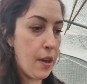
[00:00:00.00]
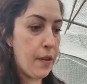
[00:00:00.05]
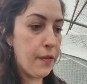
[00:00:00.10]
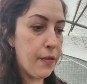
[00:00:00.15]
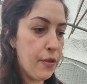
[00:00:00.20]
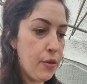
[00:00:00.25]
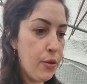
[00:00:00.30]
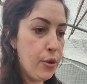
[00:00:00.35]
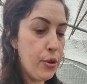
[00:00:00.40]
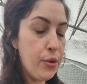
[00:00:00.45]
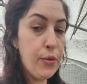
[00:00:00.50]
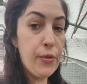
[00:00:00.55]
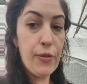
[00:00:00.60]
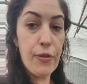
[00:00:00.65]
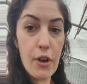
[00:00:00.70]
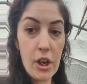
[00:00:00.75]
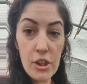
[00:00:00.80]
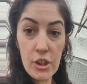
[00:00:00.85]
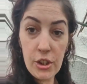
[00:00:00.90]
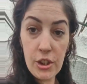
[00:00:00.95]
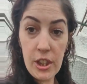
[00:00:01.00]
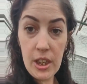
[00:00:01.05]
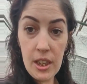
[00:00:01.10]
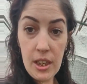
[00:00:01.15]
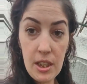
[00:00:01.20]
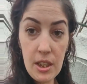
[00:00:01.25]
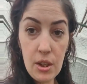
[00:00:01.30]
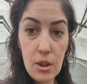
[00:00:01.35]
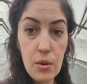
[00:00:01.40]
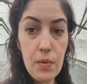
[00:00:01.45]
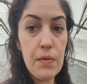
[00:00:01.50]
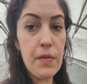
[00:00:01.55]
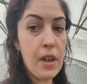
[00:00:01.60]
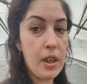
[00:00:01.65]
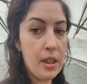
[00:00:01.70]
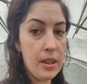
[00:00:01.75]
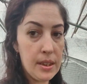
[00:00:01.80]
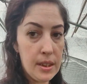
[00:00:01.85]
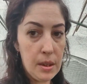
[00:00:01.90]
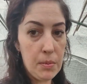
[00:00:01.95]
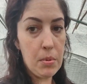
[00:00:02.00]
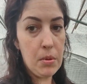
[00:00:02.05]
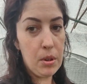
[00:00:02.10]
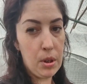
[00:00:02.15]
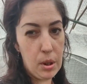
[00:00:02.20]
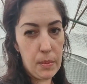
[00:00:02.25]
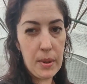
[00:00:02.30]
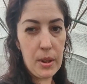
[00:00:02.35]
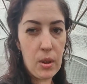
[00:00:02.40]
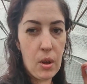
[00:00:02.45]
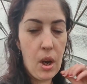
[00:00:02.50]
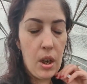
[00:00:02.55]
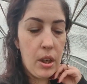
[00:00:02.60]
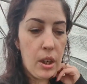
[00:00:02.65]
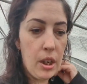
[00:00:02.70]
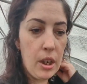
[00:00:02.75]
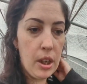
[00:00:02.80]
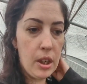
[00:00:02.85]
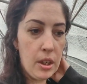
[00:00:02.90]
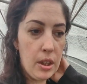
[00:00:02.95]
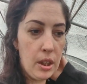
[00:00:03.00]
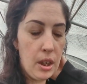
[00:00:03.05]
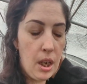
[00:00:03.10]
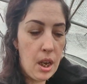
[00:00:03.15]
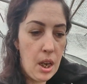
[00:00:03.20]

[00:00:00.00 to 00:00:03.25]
If you do fresh tea, you've got to steep it a little bit longer.